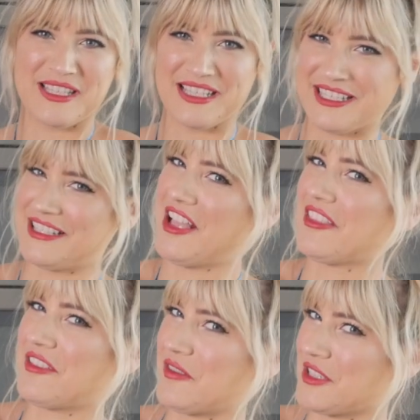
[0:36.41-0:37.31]
this is
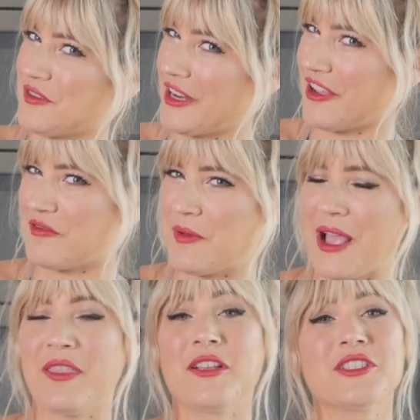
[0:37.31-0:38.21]
not the first video of
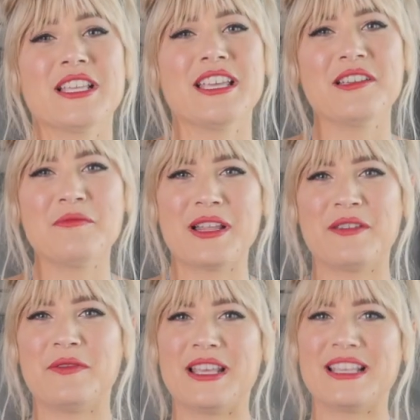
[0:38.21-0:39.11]
mine that you're seeing, but
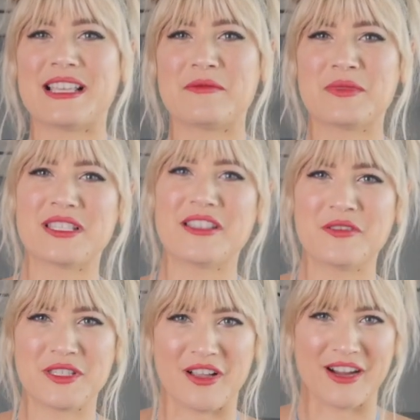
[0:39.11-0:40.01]
if it is, I'm so
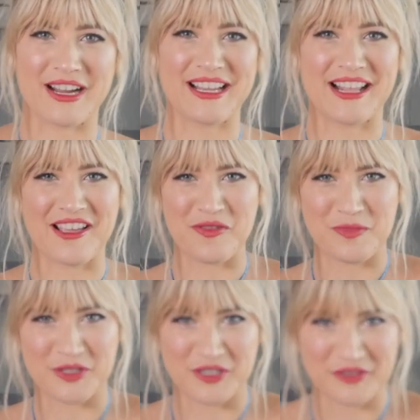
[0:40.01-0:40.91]
sorry and I hope
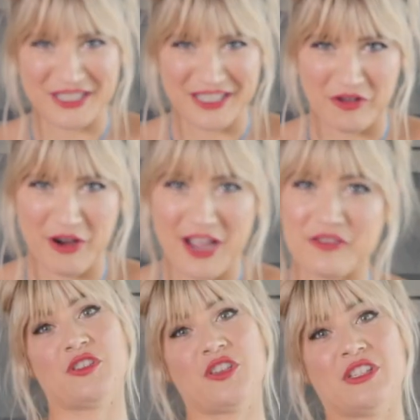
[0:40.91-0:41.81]
you do stick
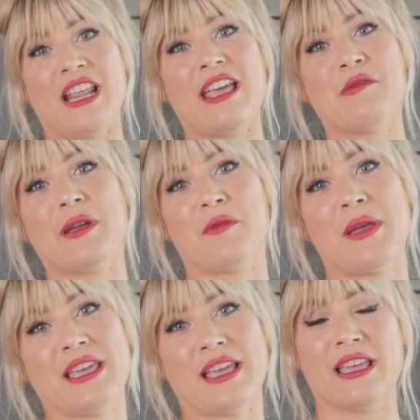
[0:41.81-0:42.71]
around. So today we are
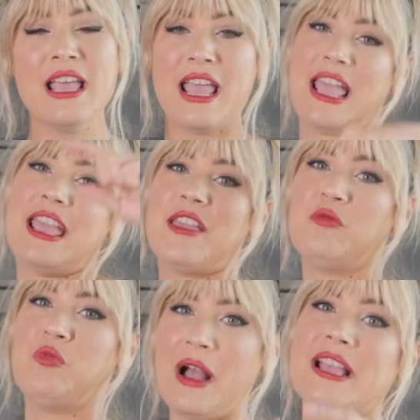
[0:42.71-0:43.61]
making a
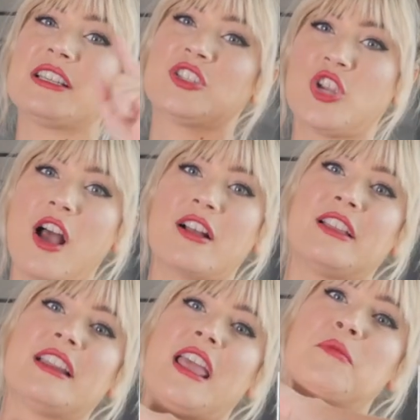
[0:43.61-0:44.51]
white
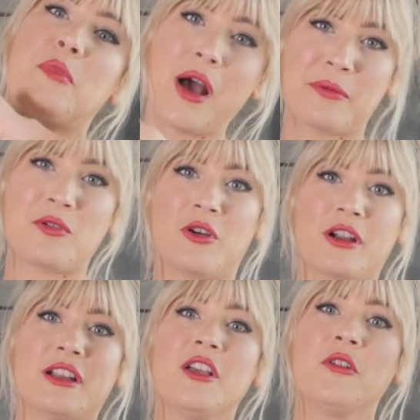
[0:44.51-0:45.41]
chocolate and
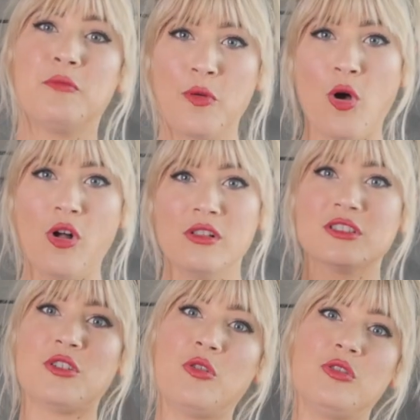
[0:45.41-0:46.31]
popcorn bowl
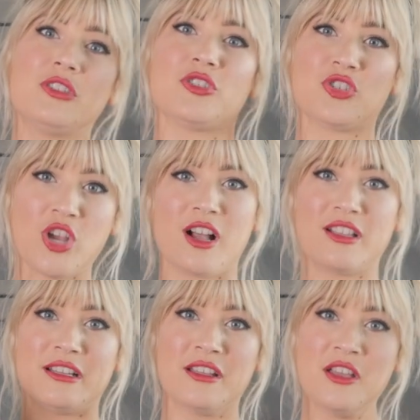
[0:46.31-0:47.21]
to hold your
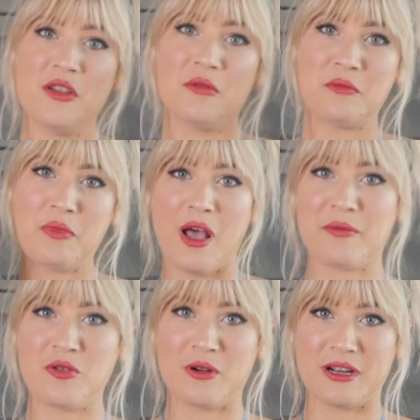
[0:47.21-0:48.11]
chocolate
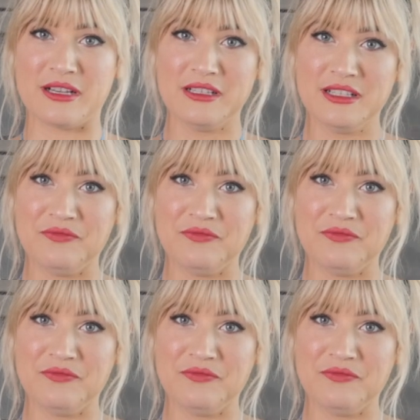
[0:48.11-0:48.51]
popcorn